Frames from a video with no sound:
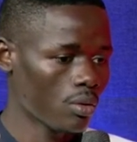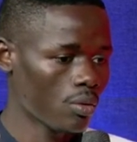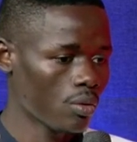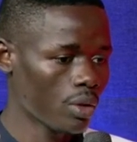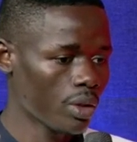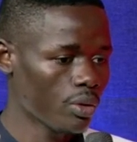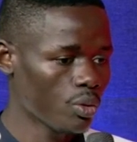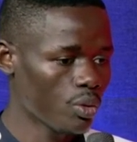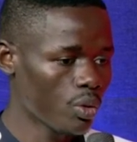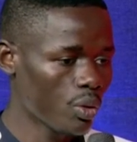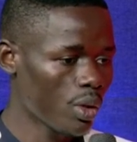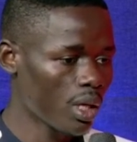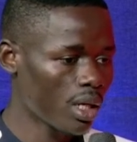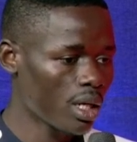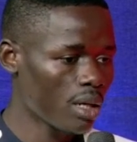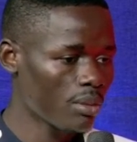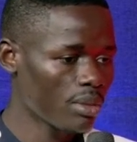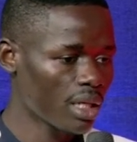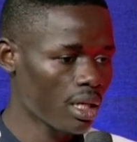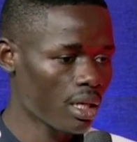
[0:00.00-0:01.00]
when we were
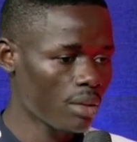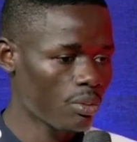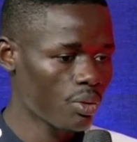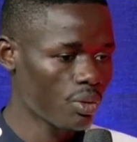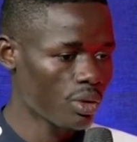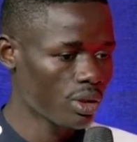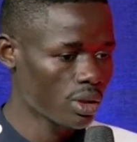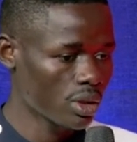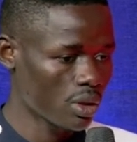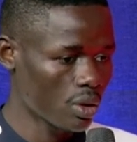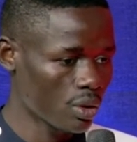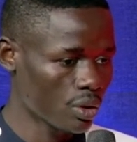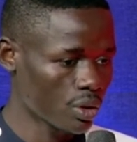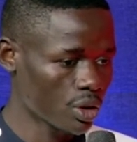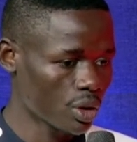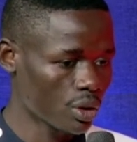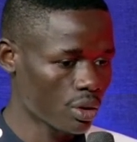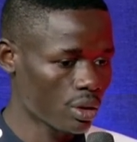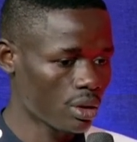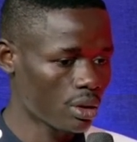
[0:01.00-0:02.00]
coming up with the
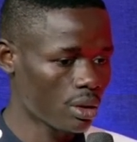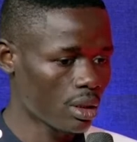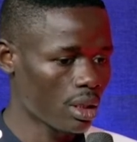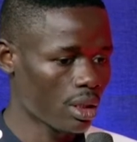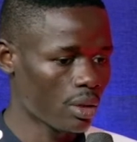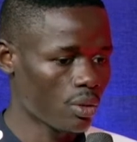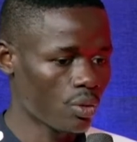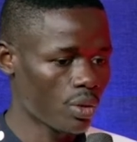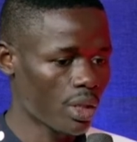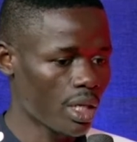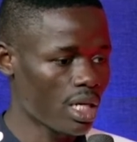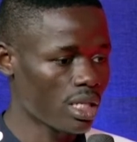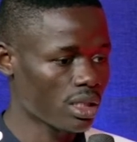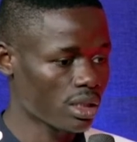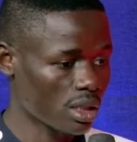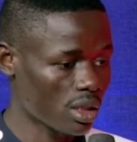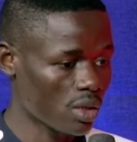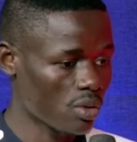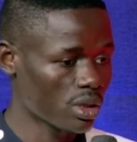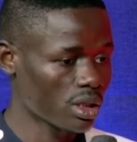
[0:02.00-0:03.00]
solution, uh, we
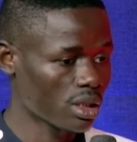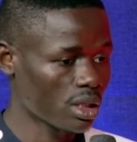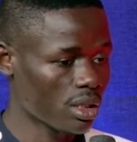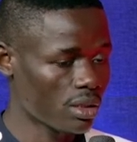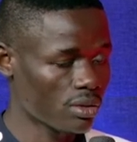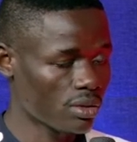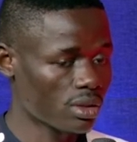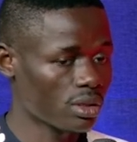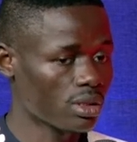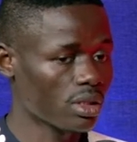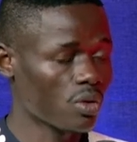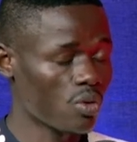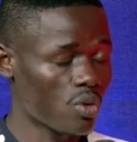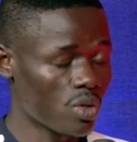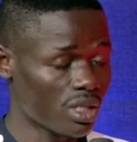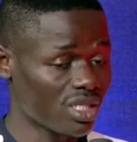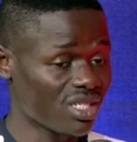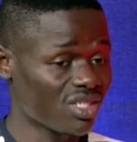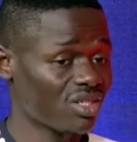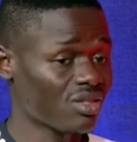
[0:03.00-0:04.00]
asked ourselves the
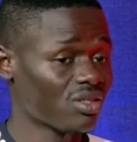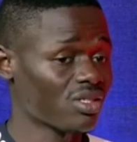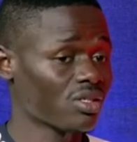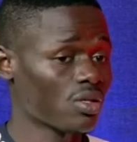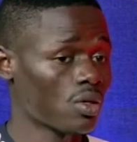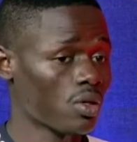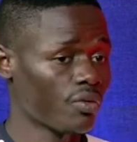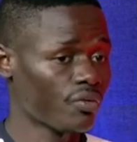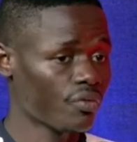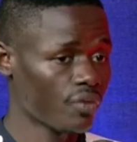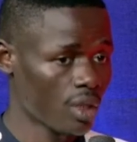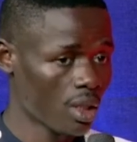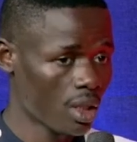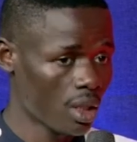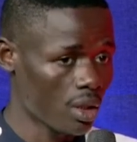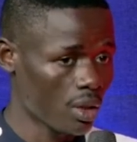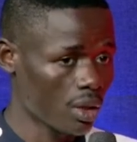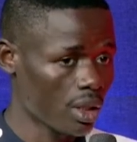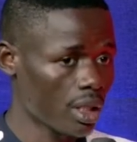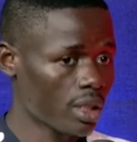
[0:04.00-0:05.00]
questions of,
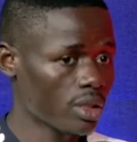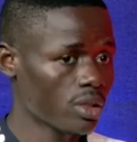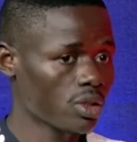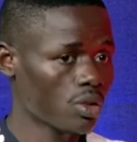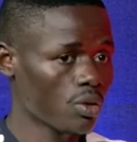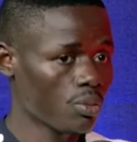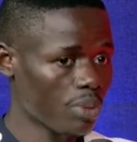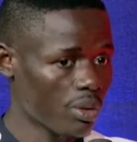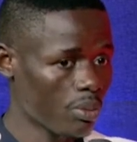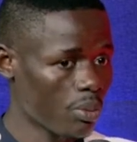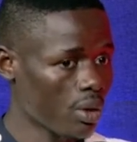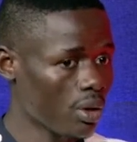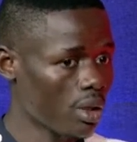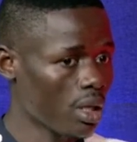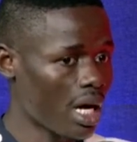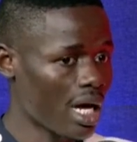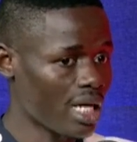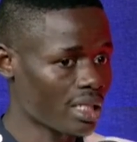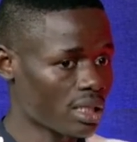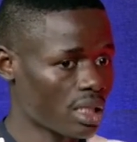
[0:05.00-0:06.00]
okay, so
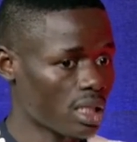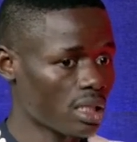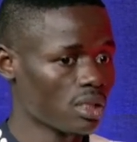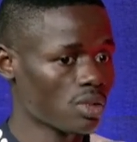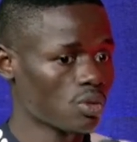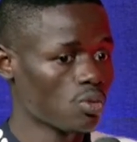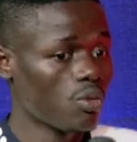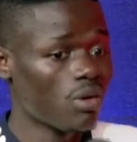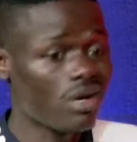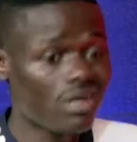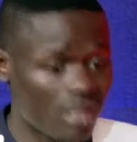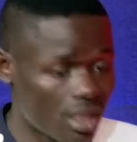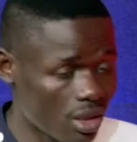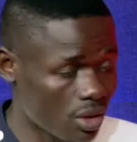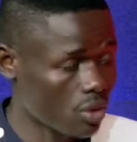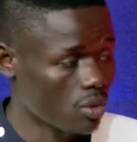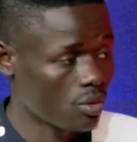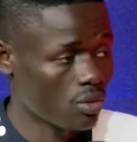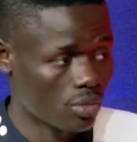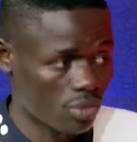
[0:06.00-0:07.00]
people ask us why
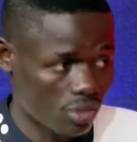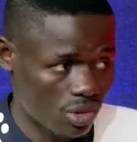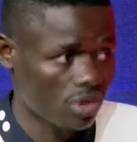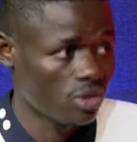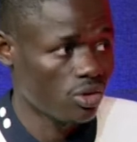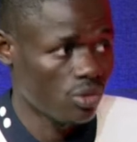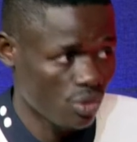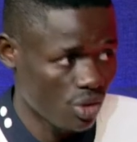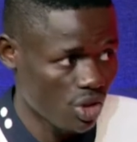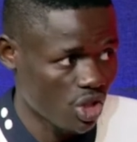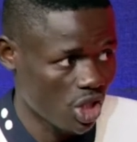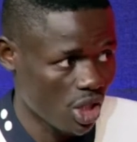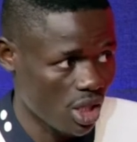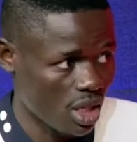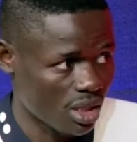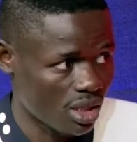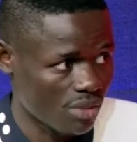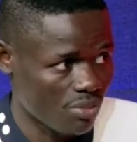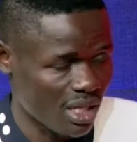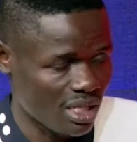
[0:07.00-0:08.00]
they should
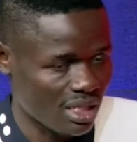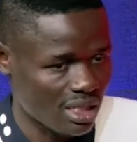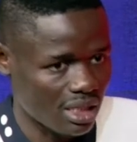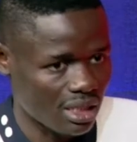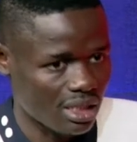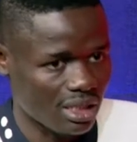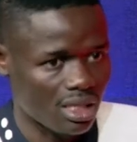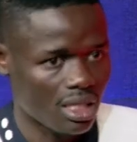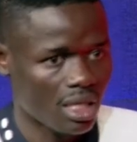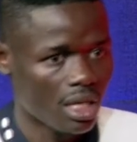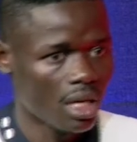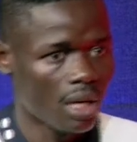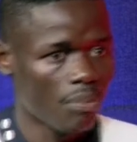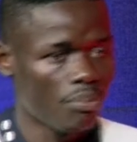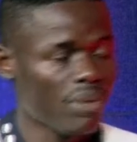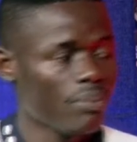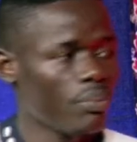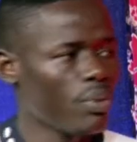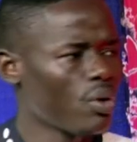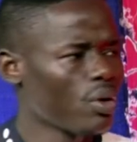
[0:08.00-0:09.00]
share spaces.
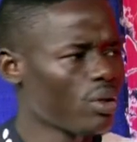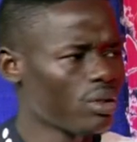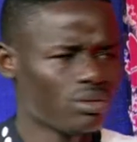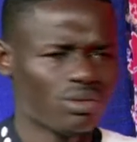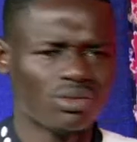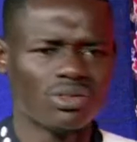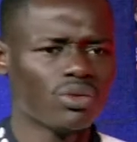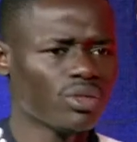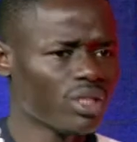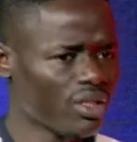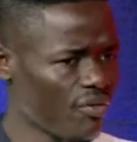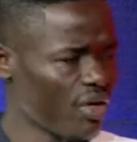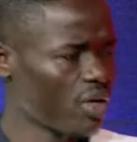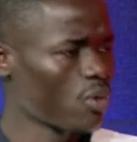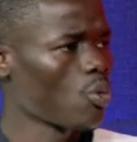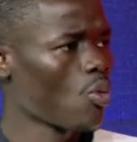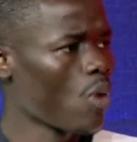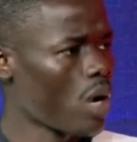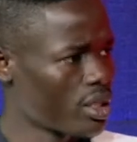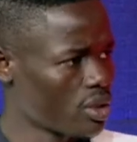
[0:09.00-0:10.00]
People don't
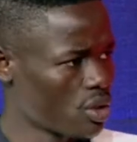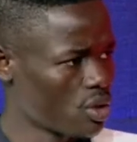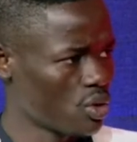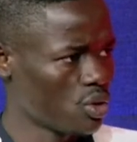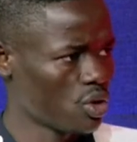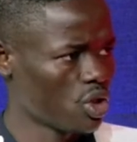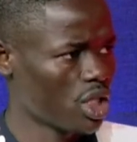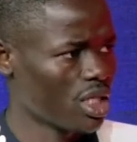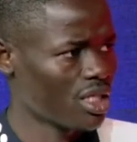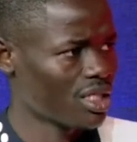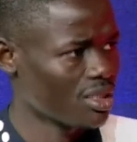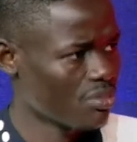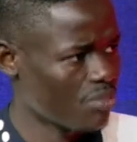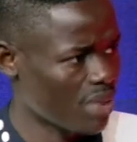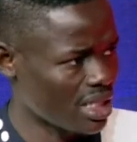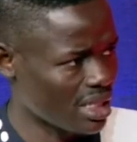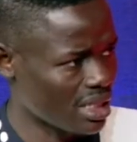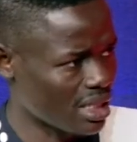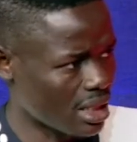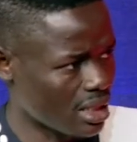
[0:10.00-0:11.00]
even want to share
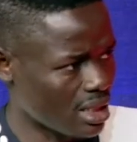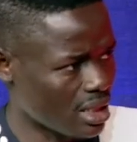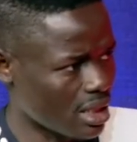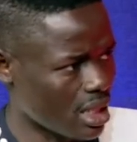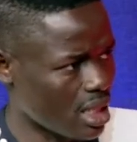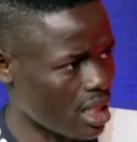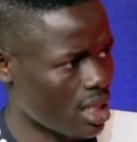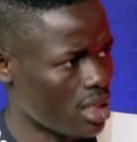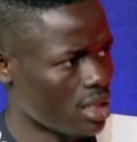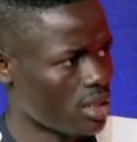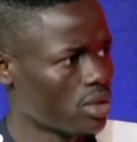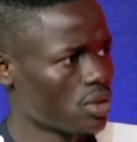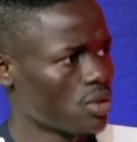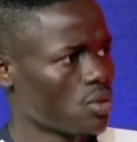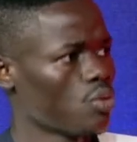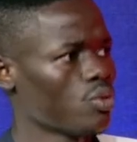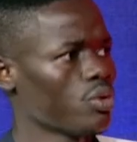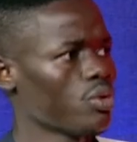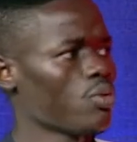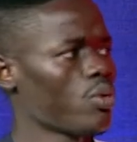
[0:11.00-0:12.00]
spaces, and
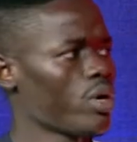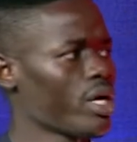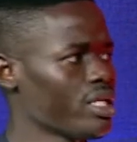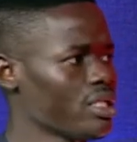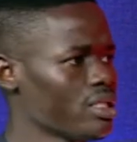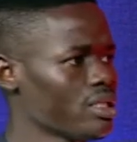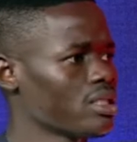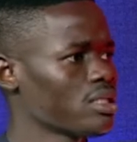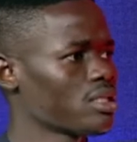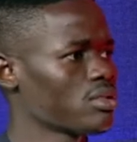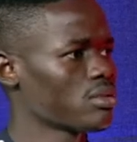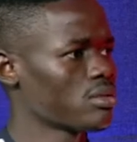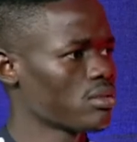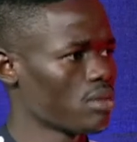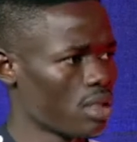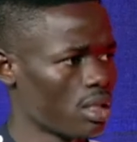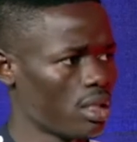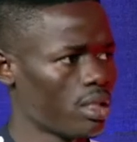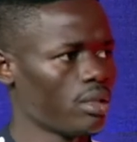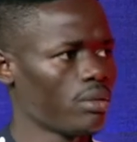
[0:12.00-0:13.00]
so we went
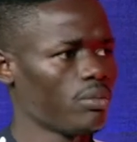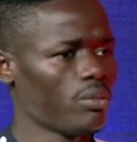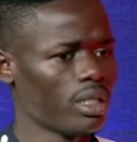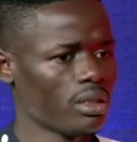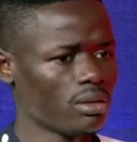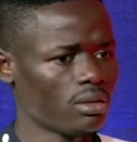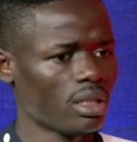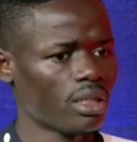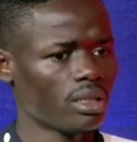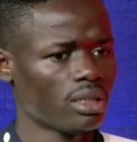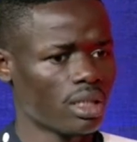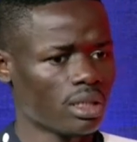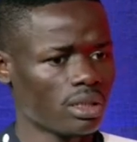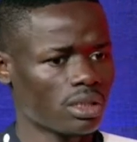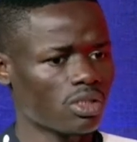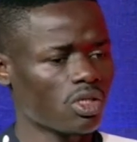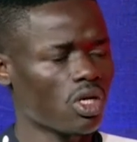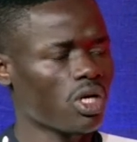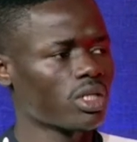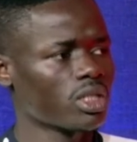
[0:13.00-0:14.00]
uh, and, and,
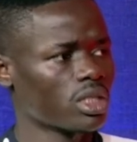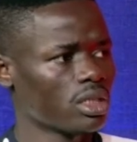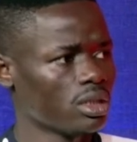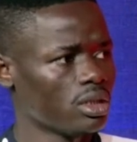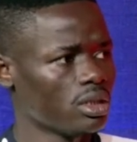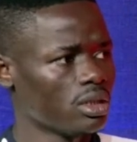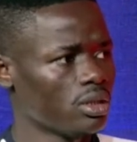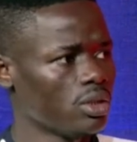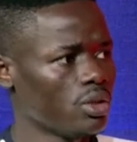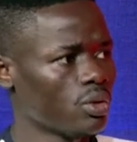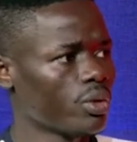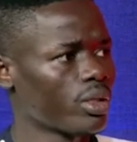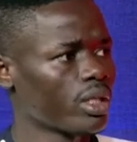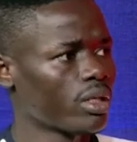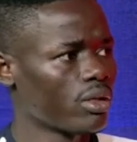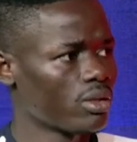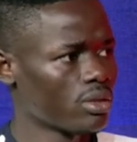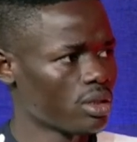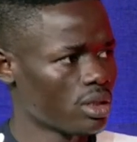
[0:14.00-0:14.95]
and started doing